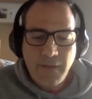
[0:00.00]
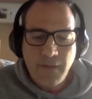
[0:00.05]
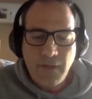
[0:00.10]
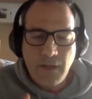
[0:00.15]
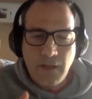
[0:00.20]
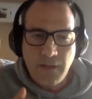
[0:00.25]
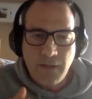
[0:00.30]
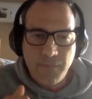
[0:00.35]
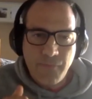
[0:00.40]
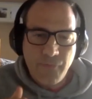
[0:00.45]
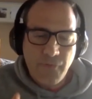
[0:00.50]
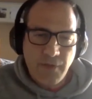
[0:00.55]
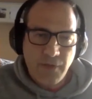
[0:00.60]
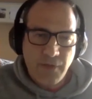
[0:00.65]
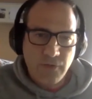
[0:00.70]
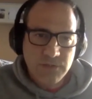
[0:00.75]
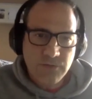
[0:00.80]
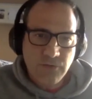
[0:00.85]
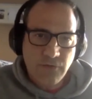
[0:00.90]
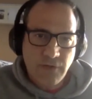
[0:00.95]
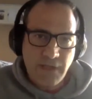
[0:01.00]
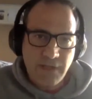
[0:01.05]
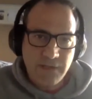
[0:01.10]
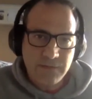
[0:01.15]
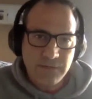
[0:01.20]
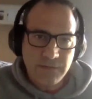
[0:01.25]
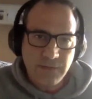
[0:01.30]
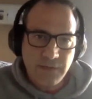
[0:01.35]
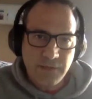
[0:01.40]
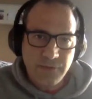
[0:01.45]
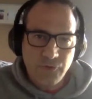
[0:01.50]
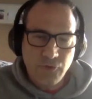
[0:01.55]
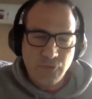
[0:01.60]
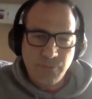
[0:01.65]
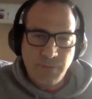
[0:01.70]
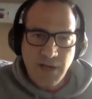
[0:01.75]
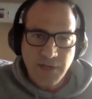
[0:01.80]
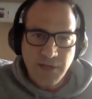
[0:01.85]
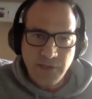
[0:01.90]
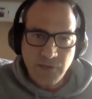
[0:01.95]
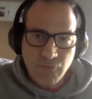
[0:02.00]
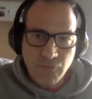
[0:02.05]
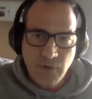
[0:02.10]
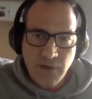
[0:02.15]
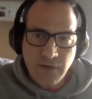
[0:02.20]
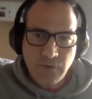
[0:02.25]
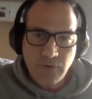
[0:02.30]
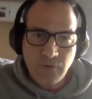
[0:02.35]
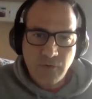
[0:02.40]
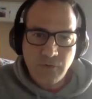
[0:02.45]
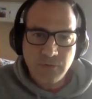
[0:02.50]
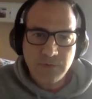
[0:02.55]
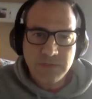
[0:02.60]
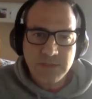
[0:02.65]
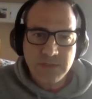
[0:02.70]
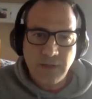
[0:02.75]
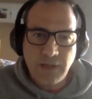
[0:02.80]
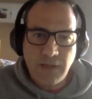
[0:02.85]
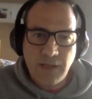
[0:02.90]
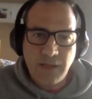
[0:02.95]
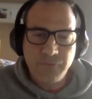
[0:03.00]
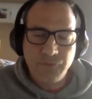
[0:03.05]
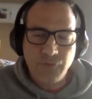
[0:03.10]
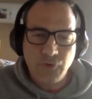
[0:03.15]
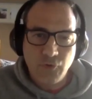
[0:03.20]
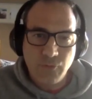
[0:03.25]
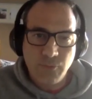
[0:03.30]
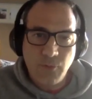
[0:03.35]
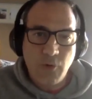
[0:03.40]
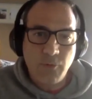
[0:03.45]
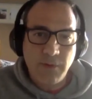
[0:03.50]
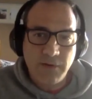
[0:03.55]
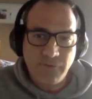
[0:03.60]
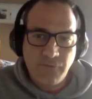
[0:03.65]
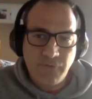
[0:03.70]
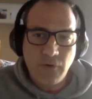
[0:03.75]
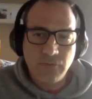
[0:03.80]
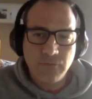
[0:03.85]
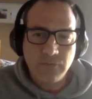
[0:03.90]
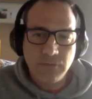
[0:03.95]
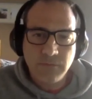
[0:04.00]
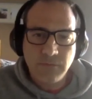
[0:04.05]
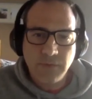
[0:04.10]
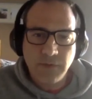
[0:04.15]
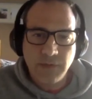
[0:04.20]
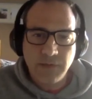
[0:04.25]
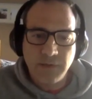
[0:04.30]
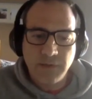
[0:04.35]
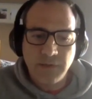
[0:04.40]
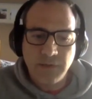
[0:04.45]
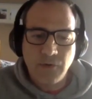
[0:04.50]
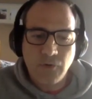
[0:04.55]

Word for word: And they also get uh, your banking records and your mobile phone uh,